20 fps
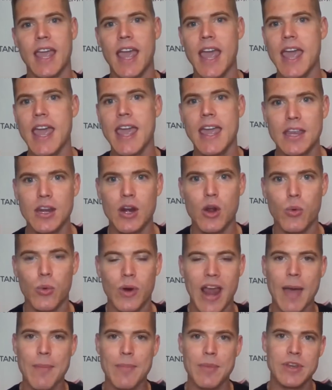"Hey, you know, what
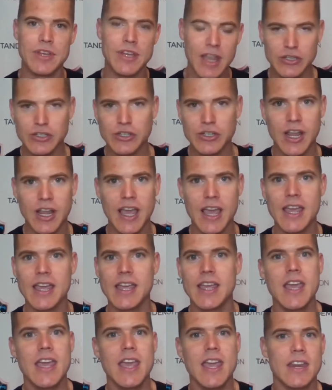happened yesterday?